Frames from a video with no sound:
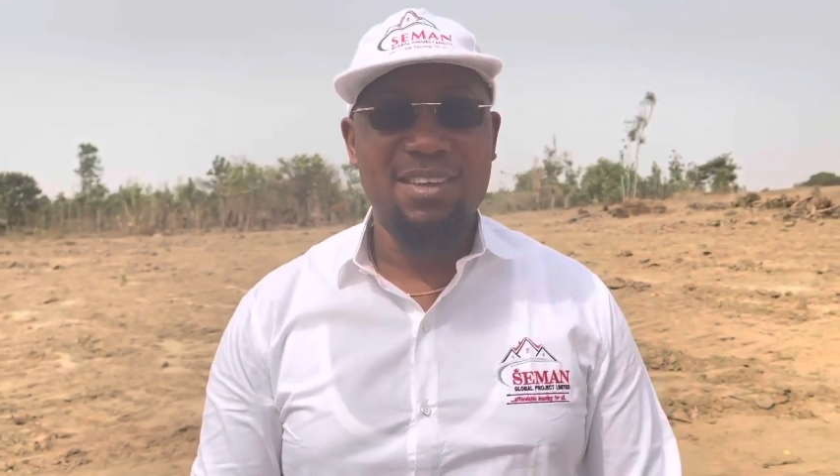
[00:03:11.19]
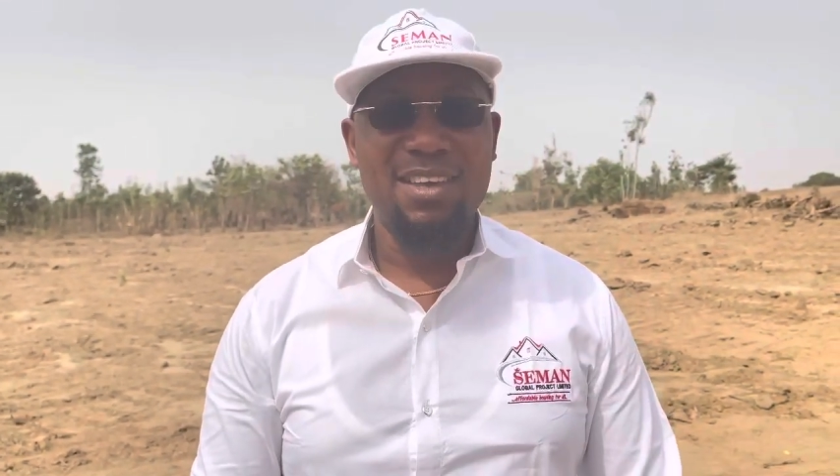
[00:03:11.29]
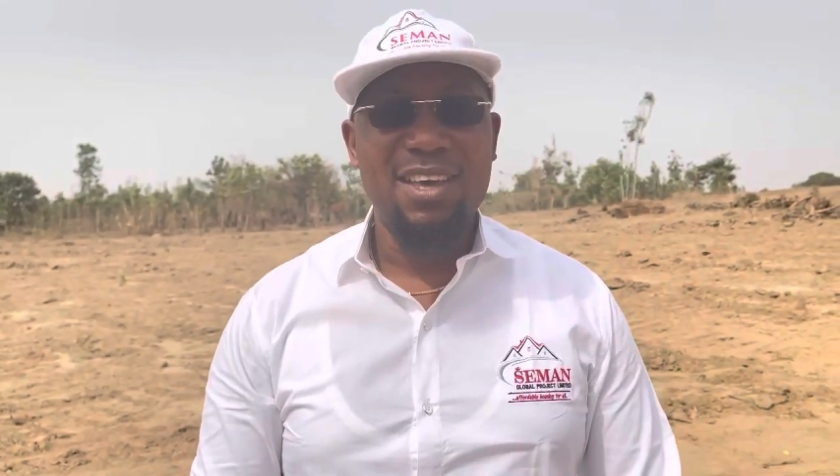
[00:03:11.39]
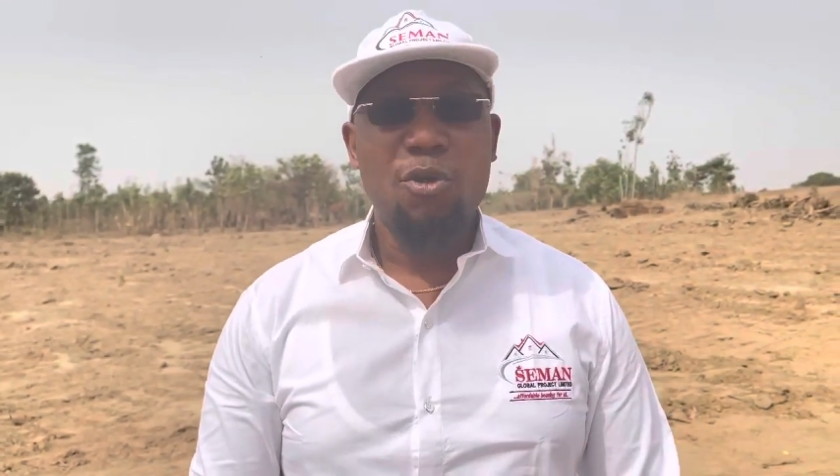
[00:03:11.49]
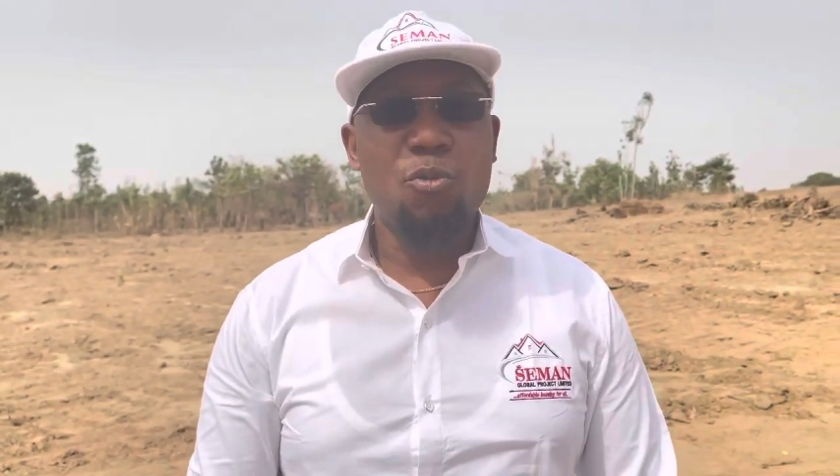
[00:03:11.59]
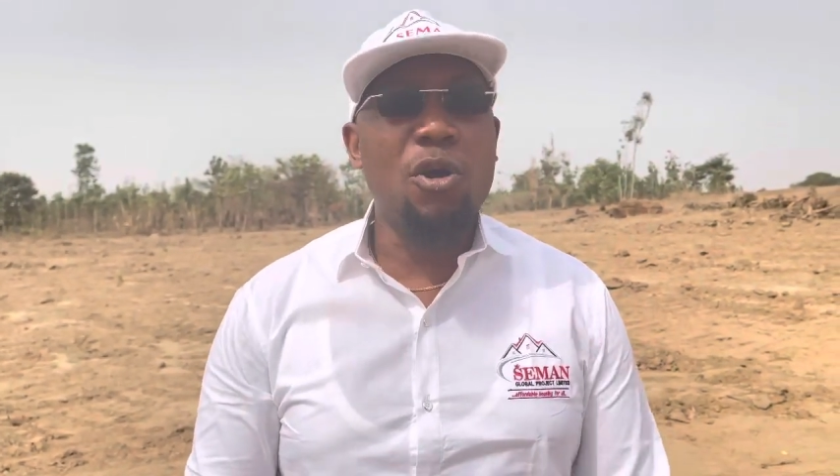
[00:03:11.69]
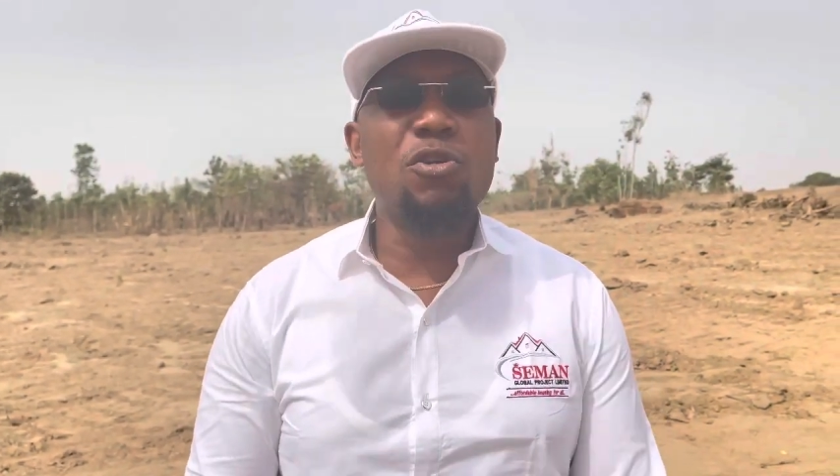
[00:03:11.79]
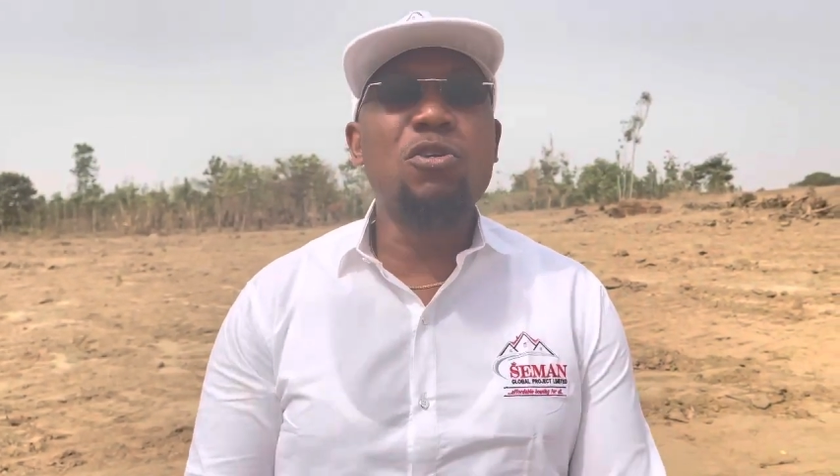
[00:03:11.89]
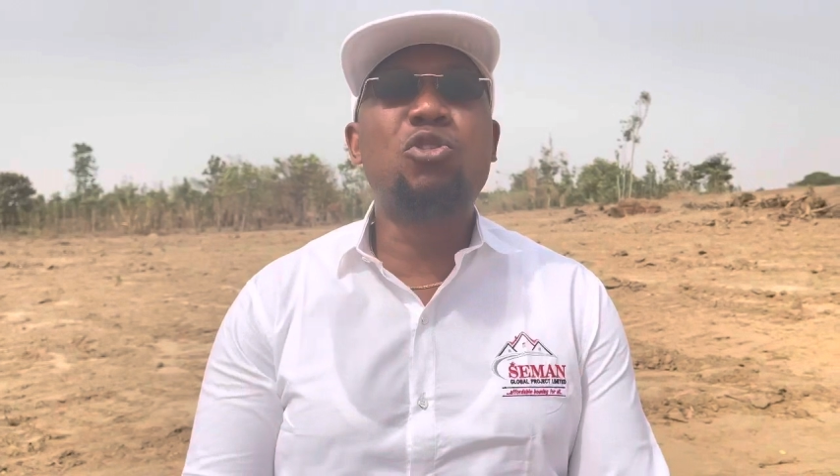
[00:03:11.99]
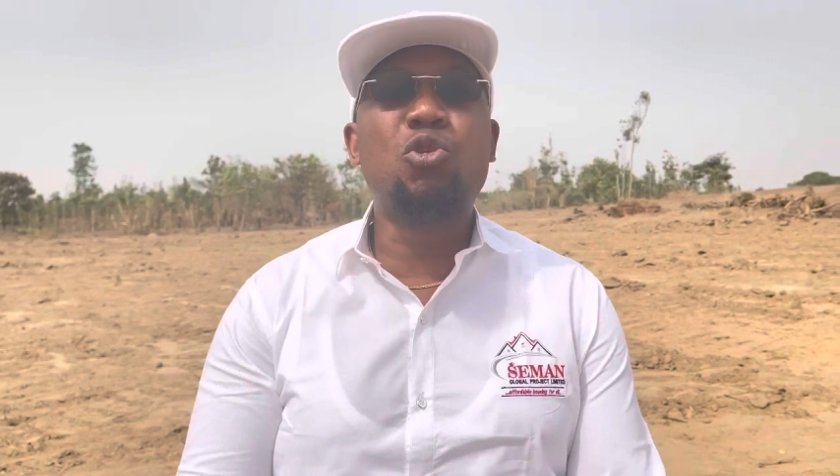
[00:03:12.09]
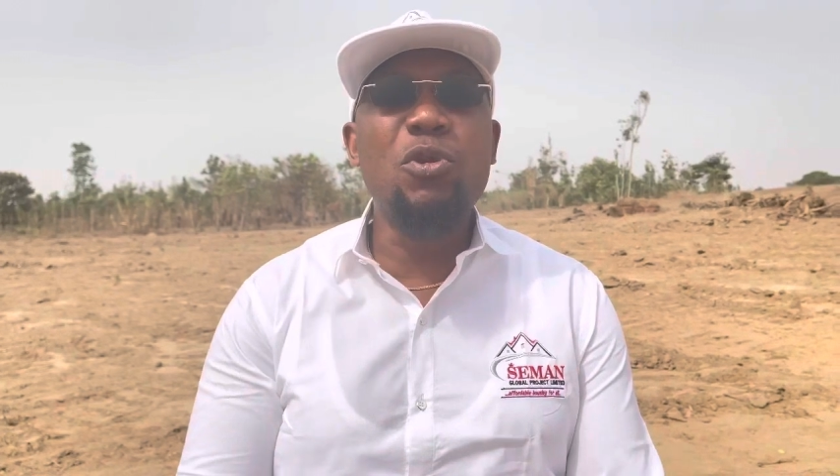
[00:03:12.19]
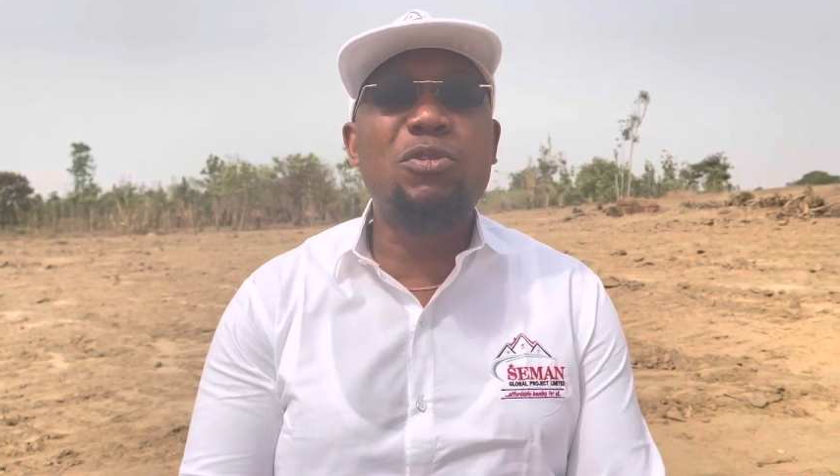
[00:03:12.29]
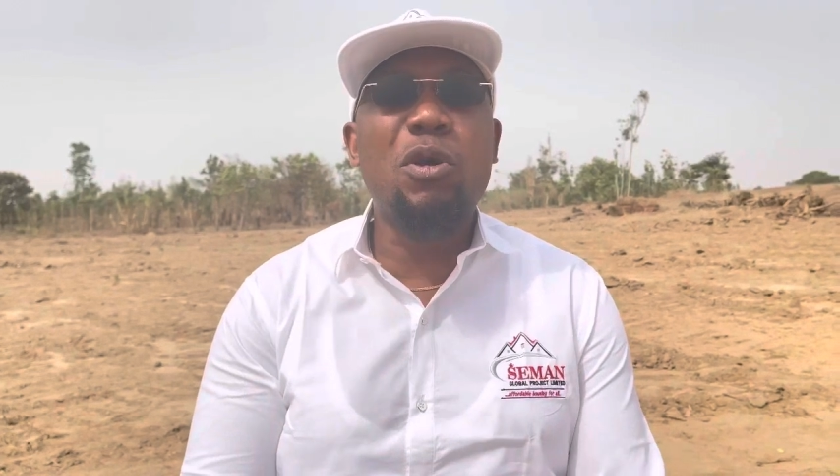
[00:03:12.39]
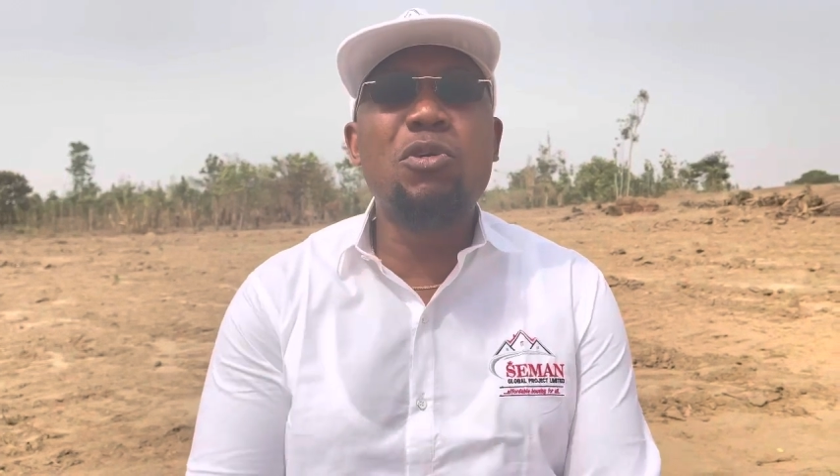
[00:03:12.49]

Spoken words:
We're going to do it.